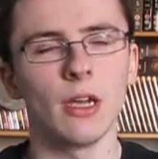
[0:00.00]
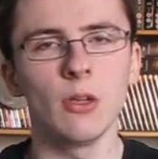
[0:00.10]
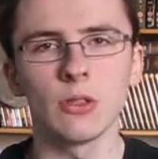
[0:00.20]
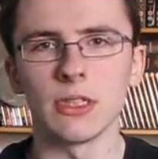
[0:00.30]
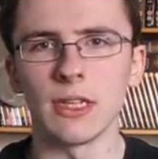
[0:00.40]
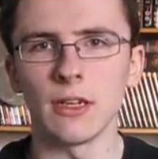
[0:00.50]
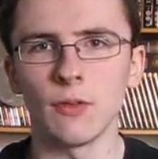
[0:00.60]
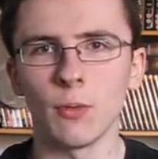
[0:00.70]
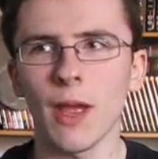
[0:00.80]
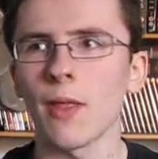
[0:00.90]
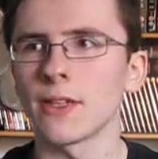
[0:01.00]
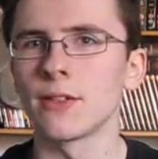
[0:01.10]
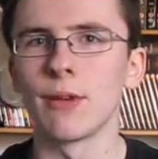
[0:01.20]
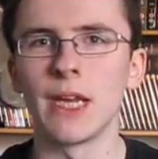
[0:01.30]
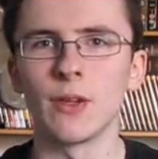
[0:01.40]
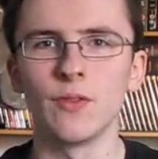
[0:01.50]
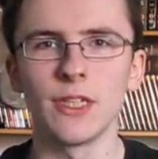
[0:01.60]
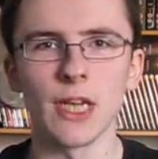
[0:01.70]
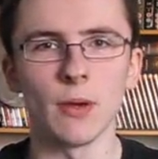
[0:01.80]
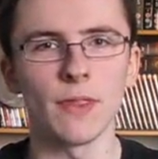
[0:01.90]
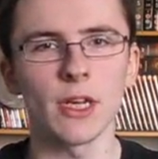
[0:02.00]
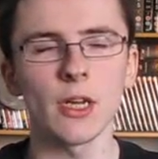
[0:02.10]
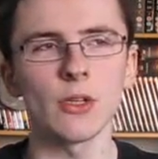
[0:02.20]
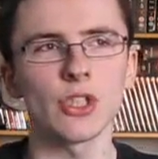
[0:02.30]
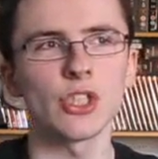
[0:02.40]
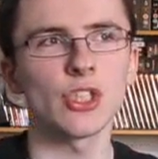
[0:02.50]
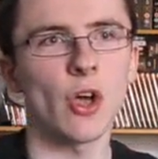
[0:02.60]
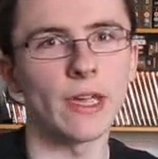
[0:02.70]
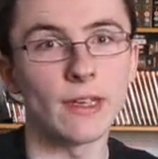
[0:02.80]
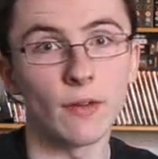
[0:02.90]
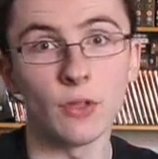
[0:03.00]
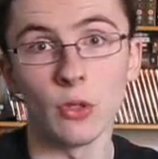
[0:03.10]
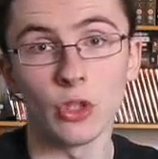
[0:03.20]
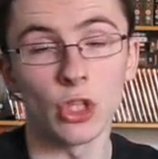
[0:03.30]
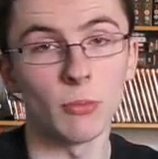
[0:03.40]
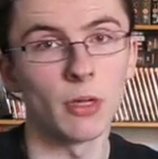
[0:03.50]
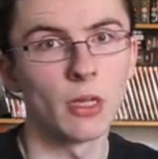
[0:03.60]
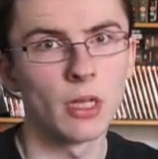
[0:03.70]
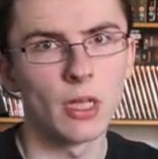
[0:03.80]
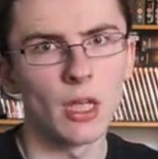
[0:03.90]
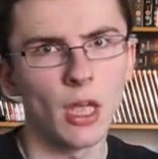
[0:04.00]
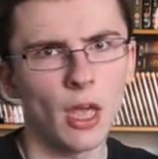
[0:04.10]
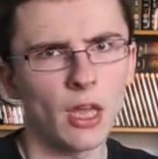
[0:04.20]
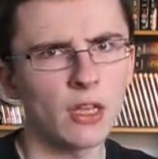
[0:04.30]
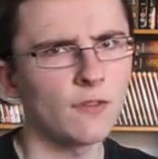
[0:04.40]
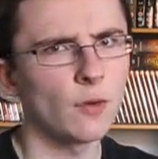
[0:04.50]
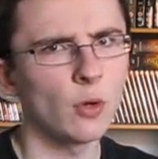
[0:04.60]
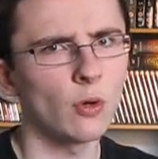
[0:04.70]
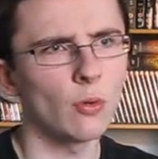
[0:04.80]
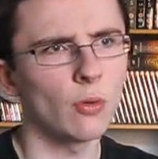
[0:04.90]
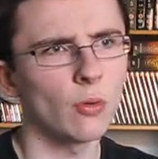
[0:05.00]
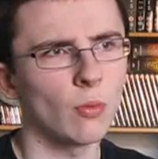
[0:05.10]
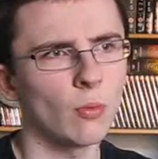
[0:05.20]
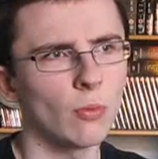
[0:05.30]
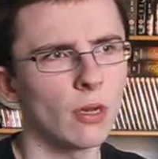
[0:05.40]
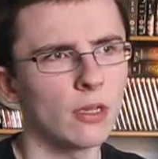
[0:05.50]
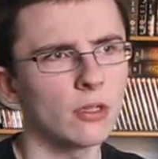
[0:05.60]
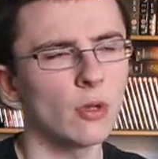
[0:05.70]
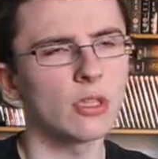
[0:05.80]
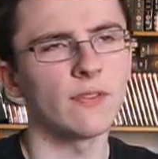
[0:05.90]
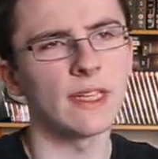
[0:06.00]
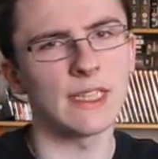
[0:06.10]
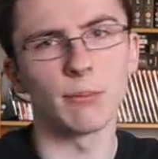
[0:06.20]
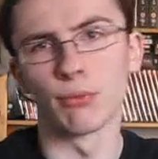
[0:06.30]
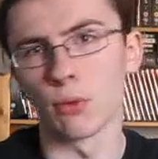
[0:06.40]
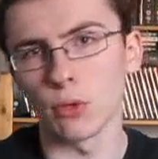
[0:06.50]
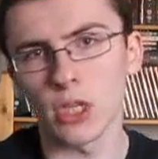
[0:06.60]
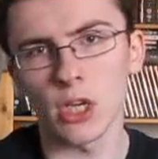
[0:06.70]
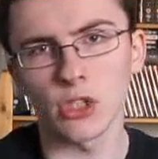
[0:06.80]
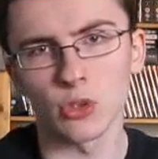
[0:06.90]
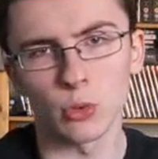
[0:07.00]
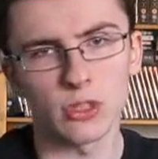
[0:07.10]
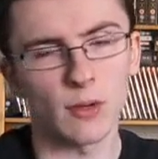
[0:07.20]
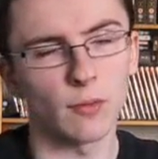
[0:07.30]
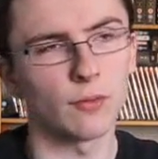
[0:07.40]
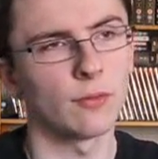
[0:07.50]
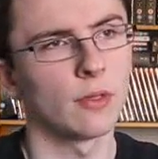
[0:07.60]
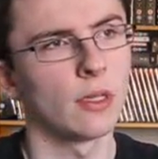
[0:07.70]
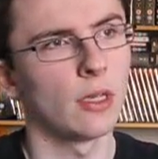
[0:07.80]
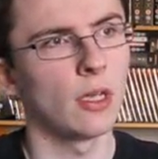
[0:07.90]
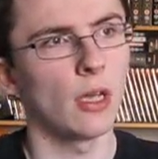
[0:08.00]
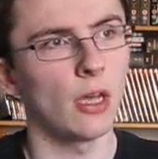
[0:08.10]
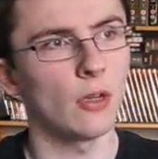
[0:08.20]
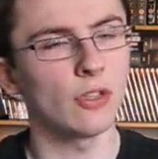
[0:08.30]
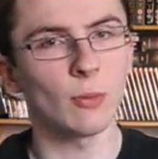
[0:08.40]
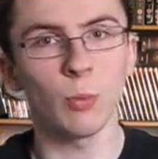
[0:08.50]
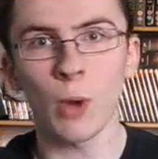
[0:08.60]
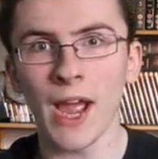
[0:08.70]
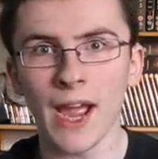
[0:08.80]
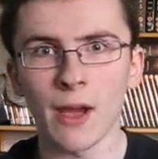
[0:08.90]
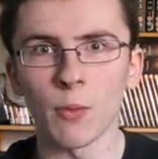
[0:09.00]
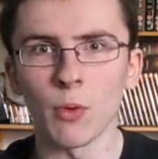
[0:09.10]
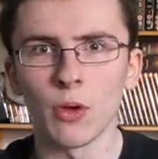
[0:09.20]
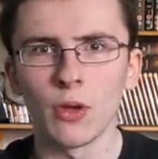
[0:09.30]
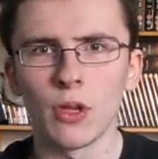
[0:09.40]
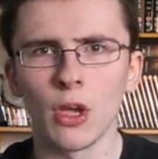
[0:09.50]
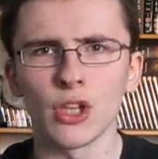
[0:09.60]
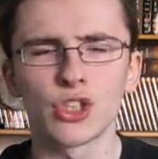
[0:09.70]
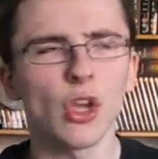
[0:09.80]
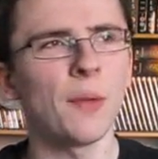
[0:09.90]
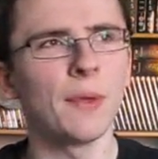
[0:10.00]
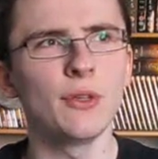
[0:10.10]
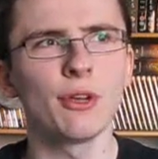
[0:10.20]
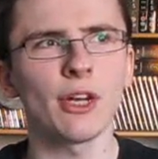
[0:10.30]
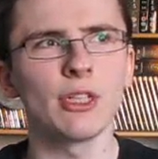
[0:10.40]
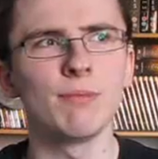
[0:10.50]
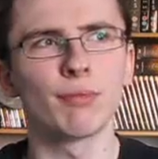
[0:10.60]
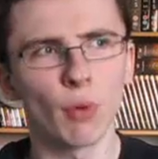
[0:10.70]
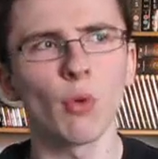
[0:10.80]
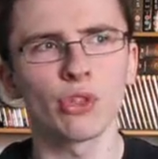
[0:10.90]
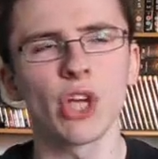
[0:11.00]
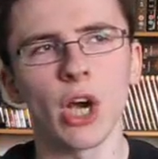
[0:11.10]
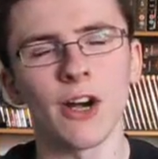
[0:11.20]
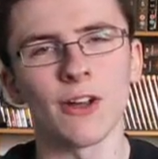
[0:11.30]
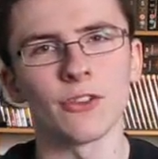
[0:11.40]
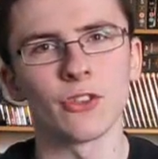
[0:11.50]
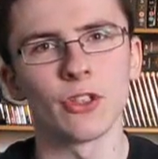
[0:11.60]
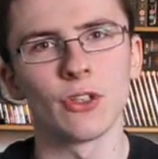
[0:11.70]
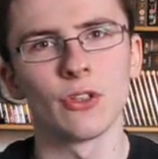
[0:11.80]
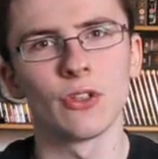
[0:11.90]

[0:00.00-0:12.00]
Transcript: looked at it and I thought, wow, that's a really good video. And then I noticed the site of YouTube, and I thought, noticed the thing that said, broadcast yourself. And I was like, wow, a site where you can actually broadcast,